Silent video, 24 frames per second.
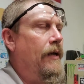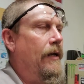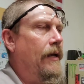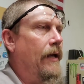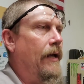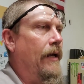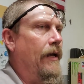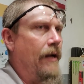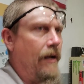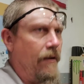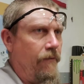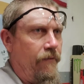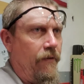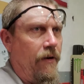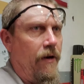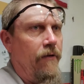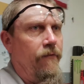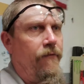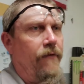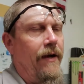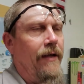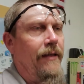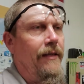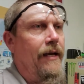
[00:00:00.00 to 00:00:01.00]
and I
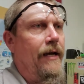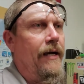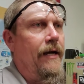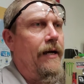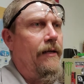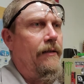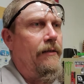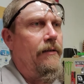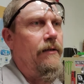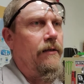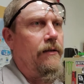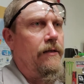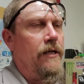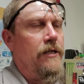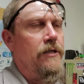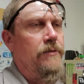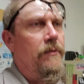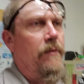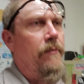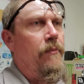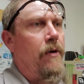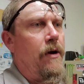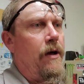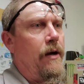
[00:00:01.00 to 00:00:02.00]
verified that. The
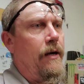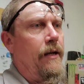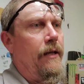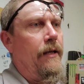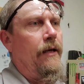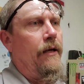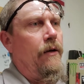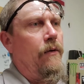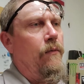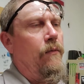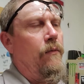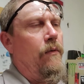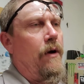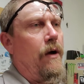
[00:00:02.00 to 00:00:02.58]
customer brought it in.